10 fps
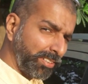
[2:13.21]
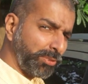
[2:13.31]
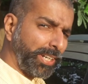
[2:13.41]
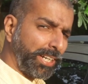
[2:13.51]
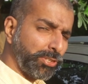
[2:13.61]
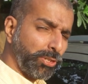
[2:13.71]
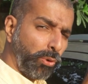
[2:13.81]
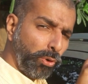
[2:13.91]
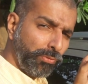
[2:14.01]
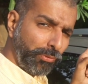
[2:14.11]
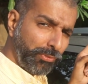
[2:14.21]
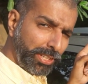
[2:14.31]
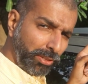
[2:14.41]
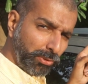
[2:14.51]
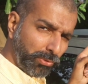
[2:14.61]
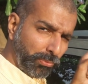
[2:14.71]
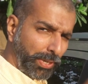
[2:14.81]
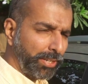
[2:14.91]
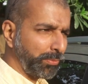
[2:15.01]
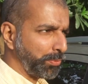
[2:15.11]
You can actually hold 50 kilos of
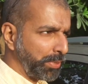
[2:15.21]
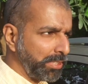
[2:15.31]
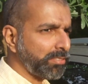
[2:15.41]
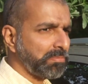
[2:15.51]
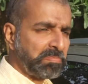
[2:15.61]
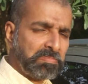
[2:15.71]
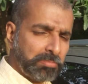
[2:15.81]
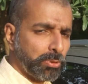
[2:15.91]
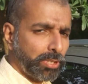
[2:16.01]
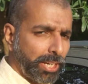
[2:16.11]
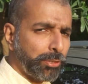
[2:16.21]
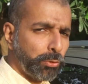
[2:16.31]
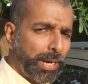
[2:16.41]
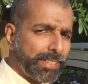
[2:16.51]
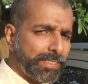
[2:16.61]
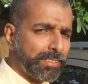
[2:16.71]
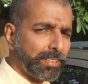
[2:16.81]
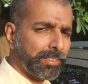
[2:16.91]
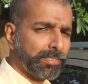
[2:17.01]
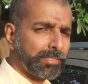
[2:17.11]
weight, which means you'll carry 2 bikes easily.